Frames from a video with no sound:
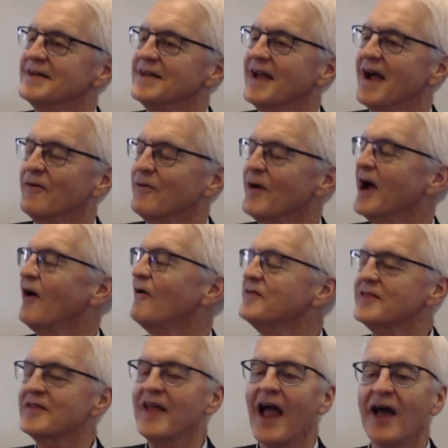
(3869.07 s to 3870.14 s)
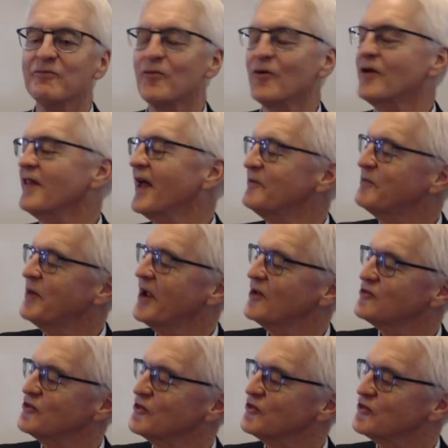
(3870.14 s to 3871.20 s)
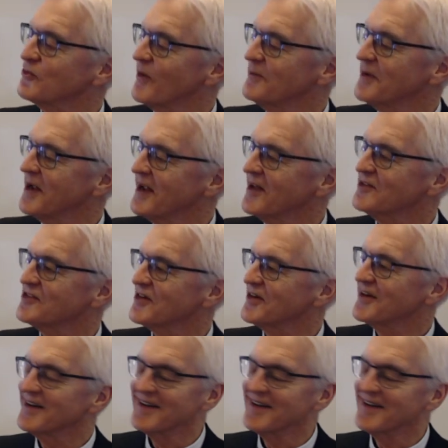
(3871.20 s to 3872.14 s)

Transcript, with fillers: Yeah, well, that will let Pastor Swim answer